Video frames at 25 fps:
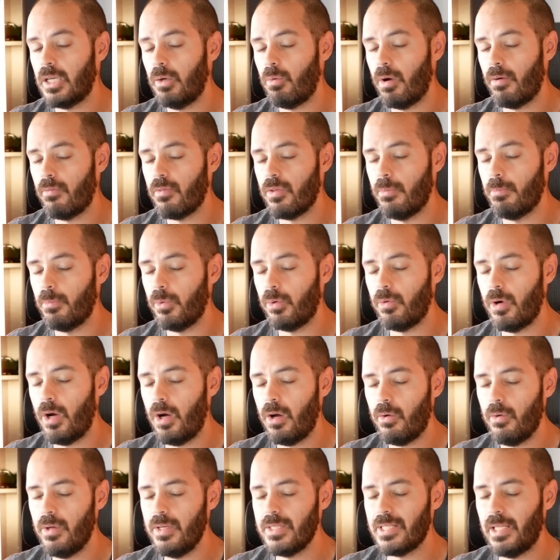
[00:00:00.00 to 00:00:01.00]
However, the
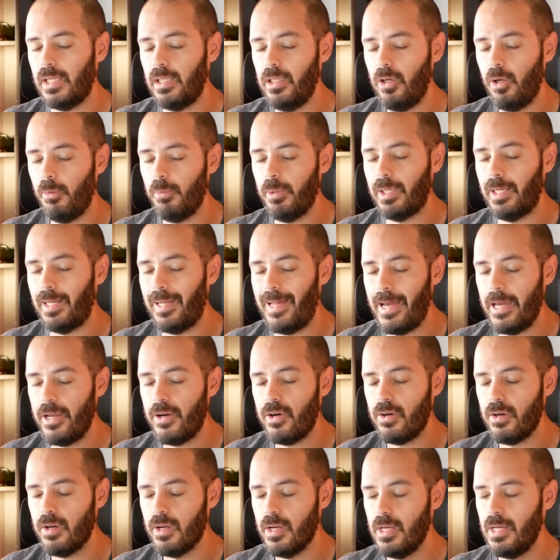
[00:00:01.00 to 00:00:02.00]
Murano is a little bit
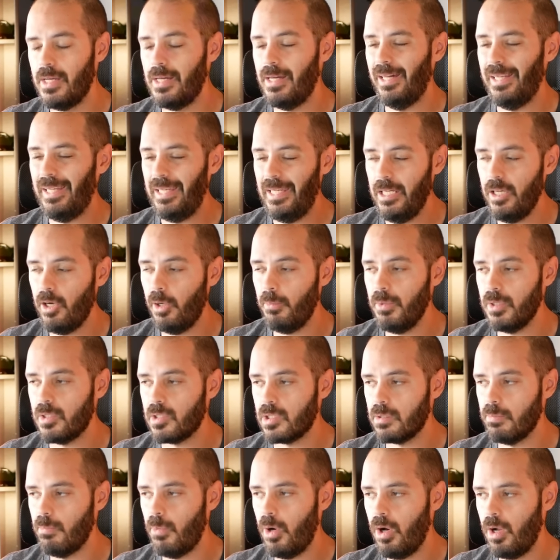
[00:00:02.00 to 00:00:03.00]
lighter, a little bit
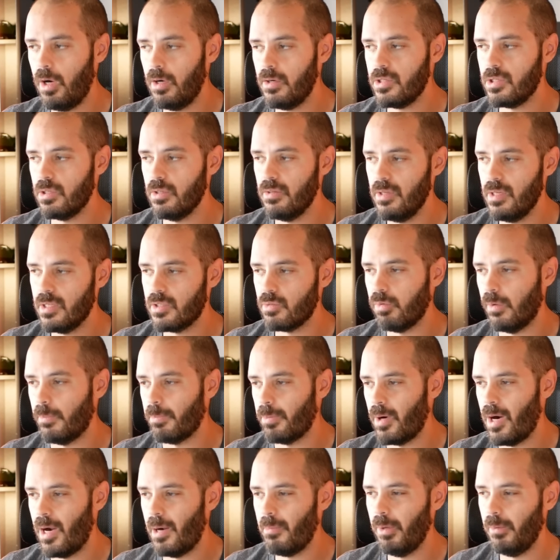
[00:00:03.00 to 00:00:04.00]
smaller, so this will
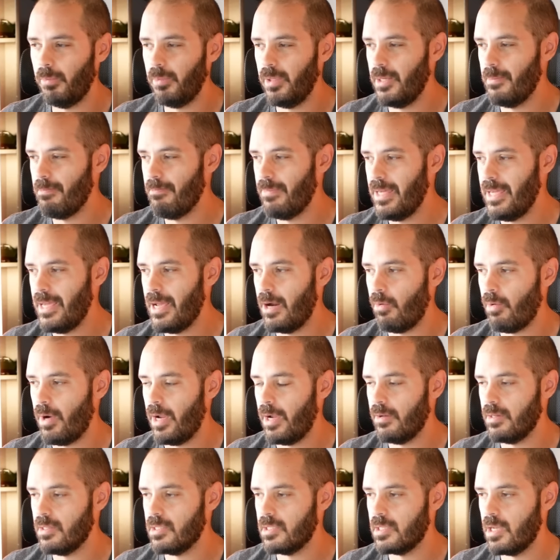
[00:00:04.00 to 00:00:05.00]
probably be
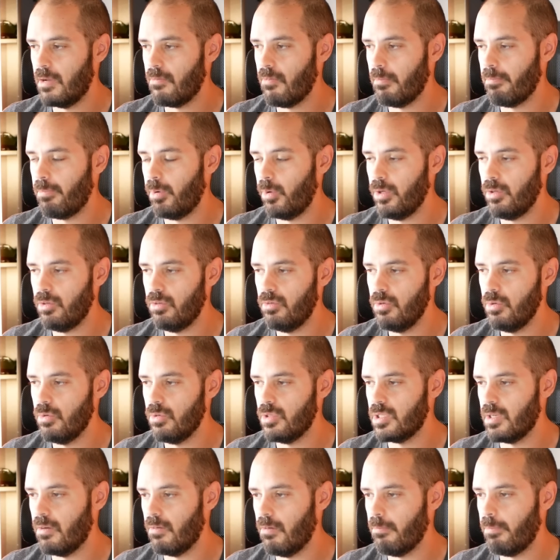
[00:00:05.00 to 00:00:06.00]
around 7.2,
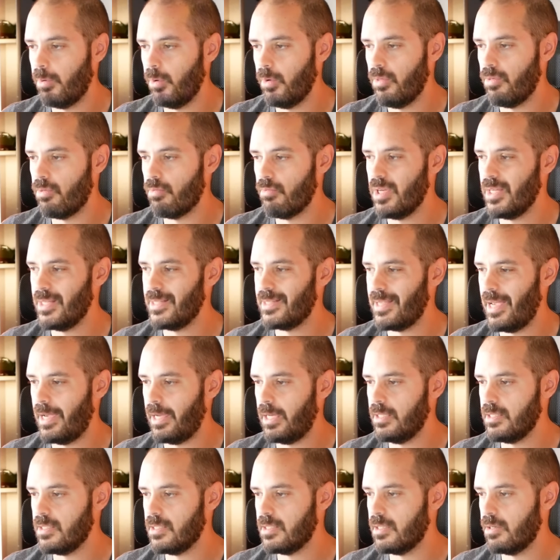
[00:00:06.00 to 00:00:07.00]
7.3
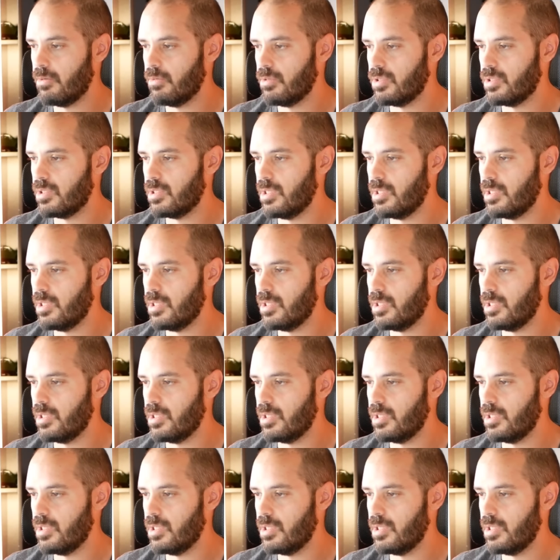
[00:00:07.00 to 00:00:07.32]
seconds, 0 to